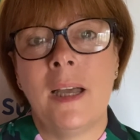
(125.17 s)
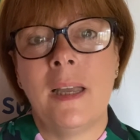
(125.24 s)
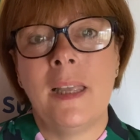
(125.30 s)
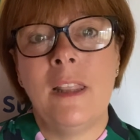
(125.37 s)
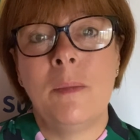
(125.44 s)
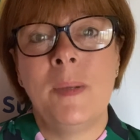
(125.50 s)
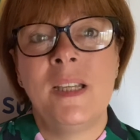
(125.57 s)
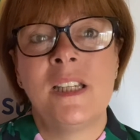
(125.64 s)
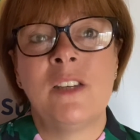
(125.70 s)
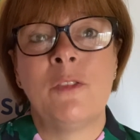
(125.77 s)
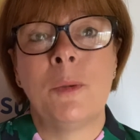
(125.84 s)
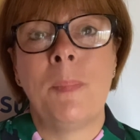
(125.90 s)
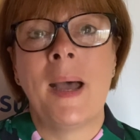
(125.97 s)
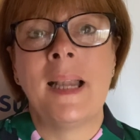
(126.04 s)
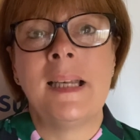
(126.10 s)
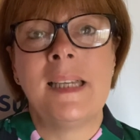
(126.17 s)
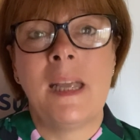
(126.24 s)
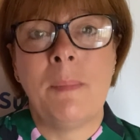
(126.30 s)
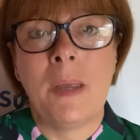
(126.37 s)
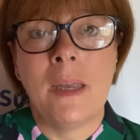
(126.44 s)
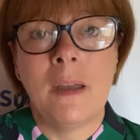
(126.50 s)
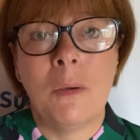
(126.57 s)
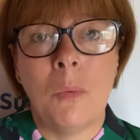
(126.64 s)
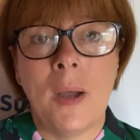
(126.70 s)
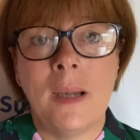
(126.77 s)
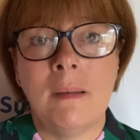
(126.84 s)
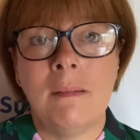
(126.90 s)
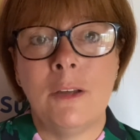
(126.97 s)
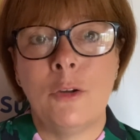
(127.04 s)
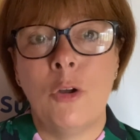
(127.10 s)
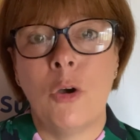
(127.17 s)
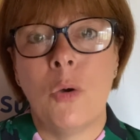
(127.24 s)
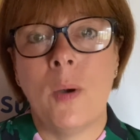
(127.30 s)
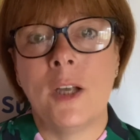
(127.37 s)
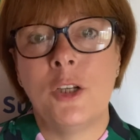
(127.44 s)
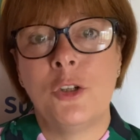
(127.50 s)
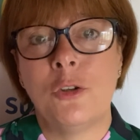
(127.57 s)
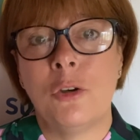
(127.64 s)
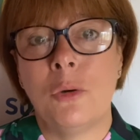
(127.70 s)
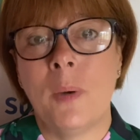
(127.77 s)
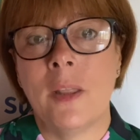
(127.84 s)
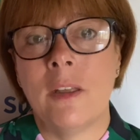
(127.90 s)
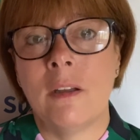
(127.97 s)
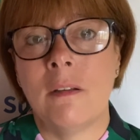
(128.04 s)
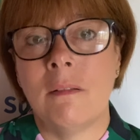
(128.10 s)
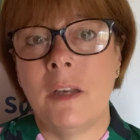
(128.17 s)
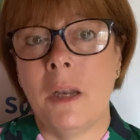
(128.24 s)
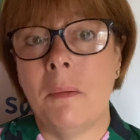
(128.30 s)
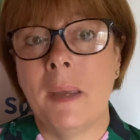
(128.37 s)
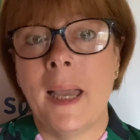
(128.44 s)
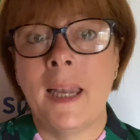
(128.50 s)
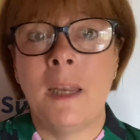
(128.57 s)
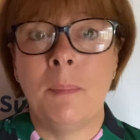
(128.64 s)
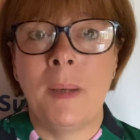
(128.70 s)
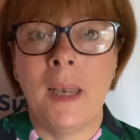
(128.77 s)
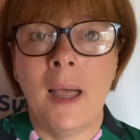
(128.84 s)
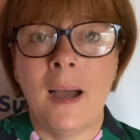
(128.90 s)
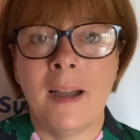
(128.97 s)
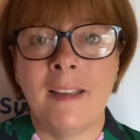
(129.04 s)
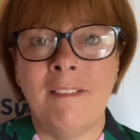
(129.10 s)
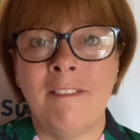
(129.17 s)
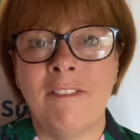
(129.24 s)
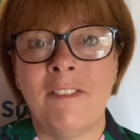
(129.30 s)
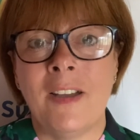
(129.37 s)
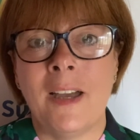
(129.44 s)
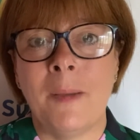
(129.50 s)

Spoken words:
in the midst of a pandemic when you're not quite sure whether, can it be live,